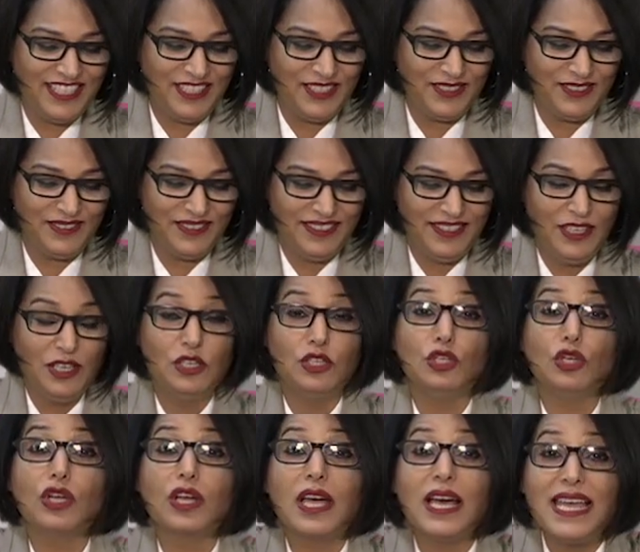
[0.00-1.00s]
you,
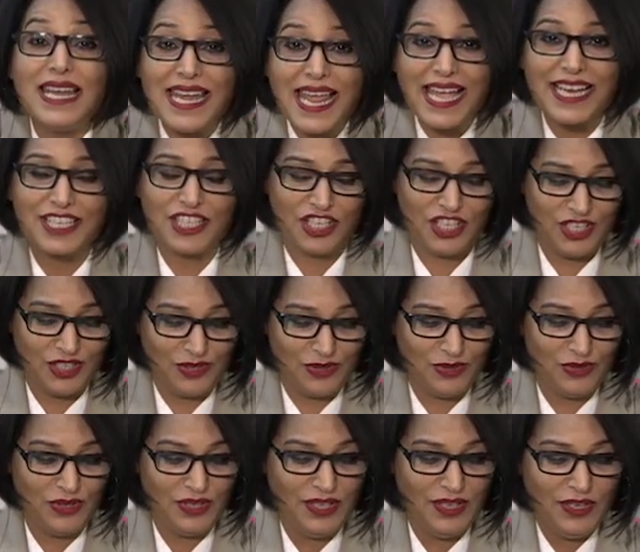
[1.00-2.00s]
to connect you
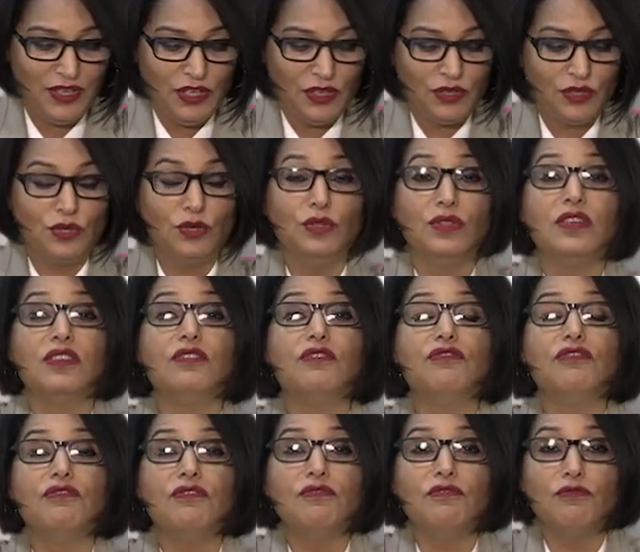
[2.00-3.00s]
to the
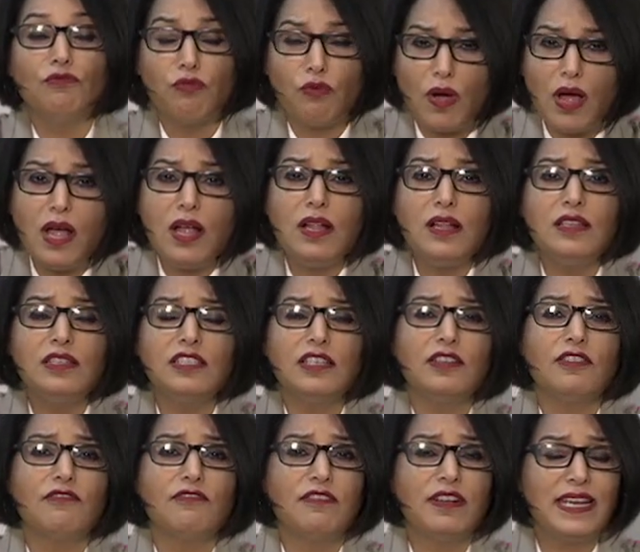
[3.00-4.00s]

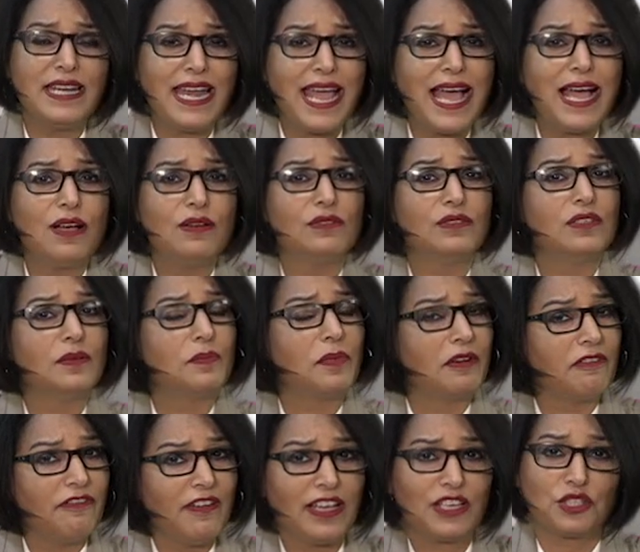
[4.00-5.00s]
world-renowned
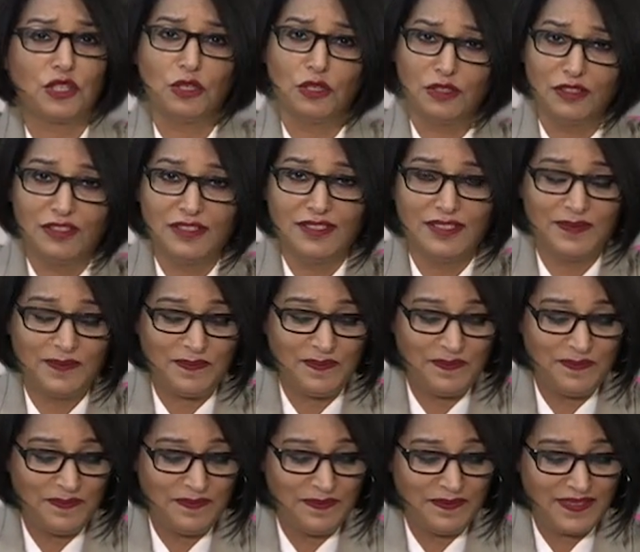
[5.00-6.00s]
professionals.
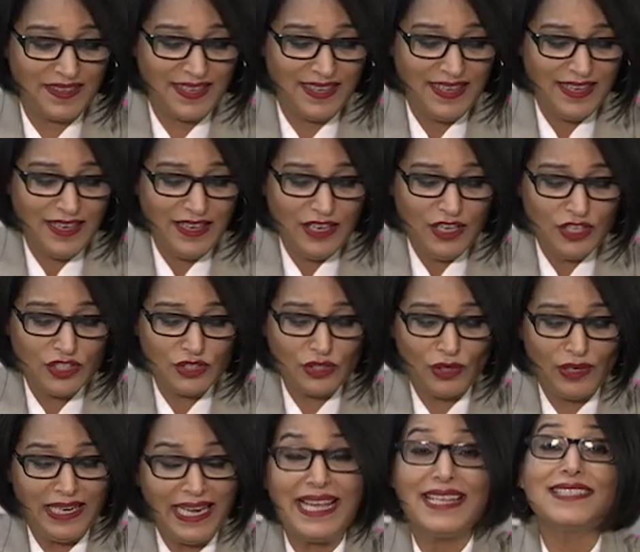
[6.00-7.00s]
So
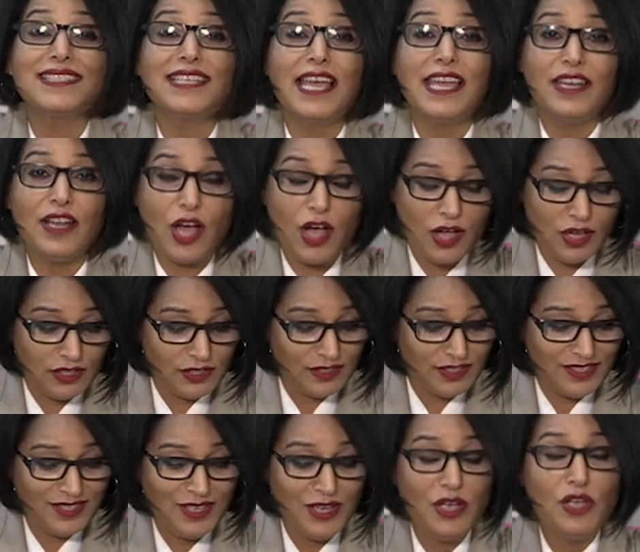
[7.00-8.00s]
let's
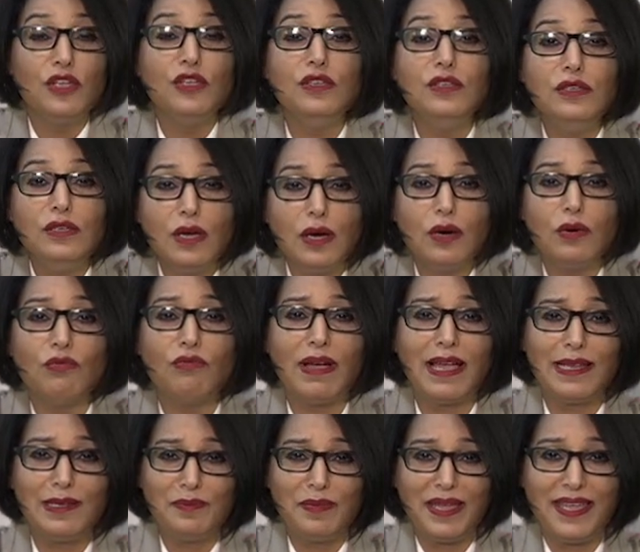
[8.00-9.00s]
enhance your
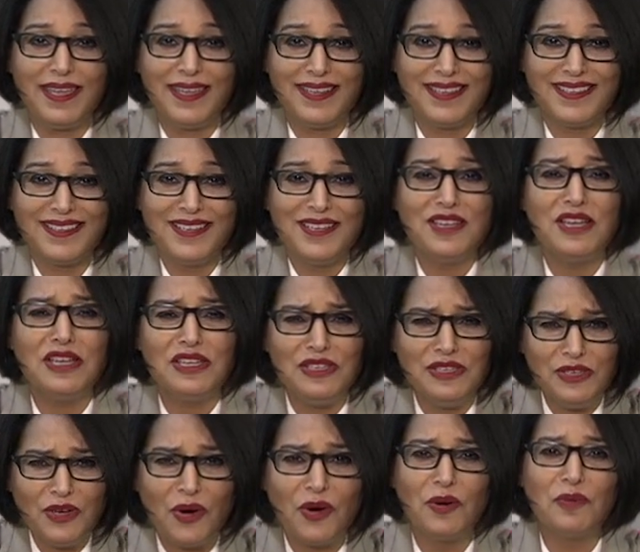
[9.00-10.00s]
well-being,
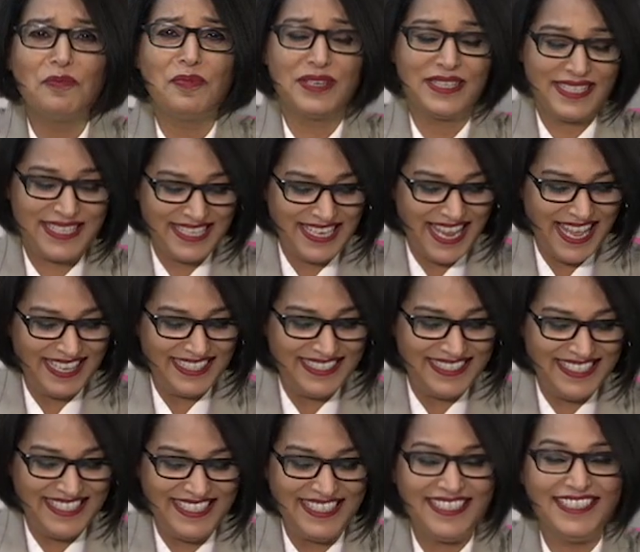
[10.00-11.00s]
your
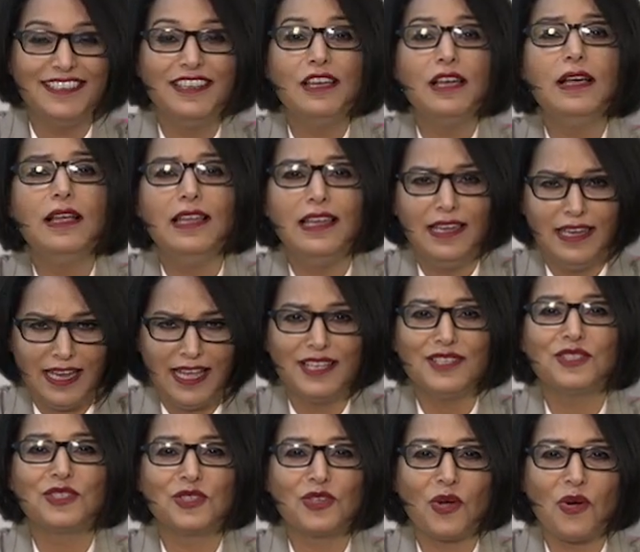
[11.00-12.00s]
personality.
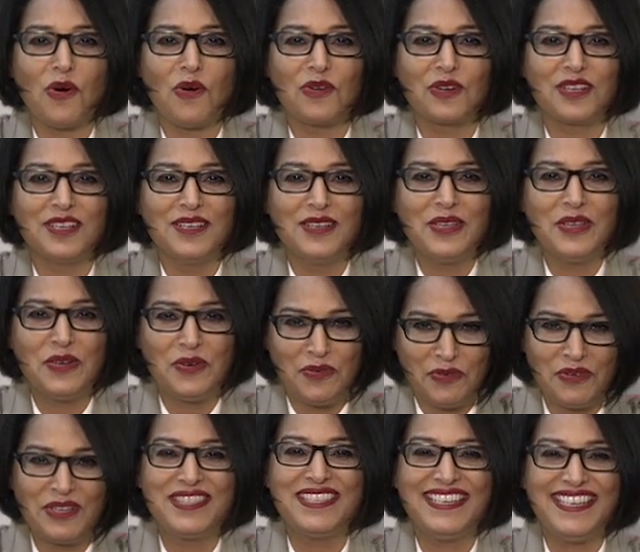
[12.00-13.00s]
Let's talk
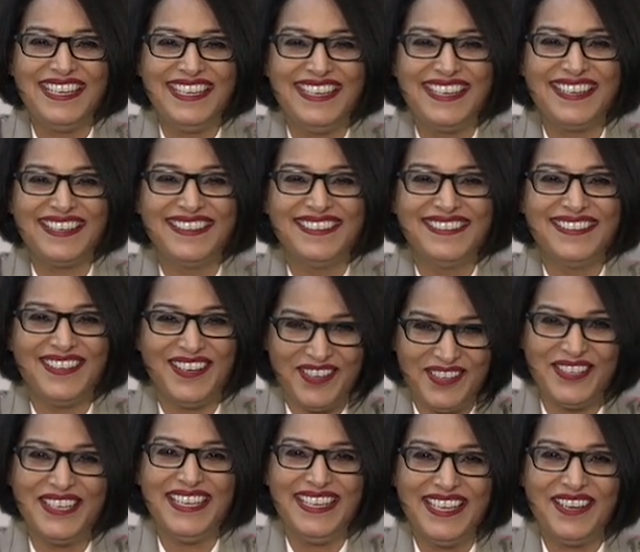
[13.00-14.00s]
with Neena
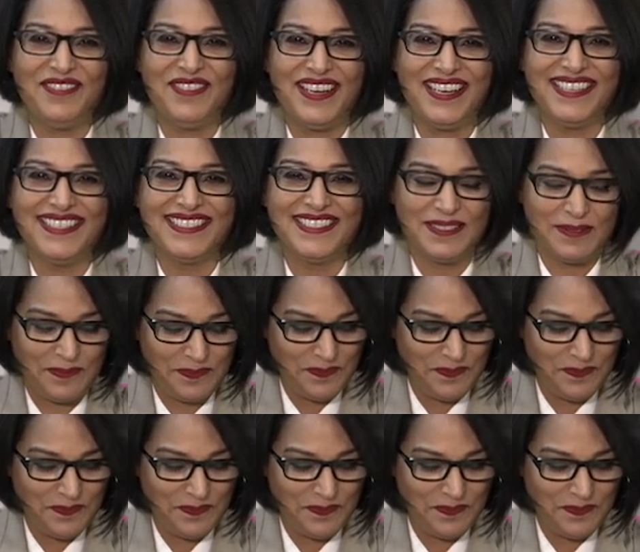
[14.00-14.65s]
on eAwaaz.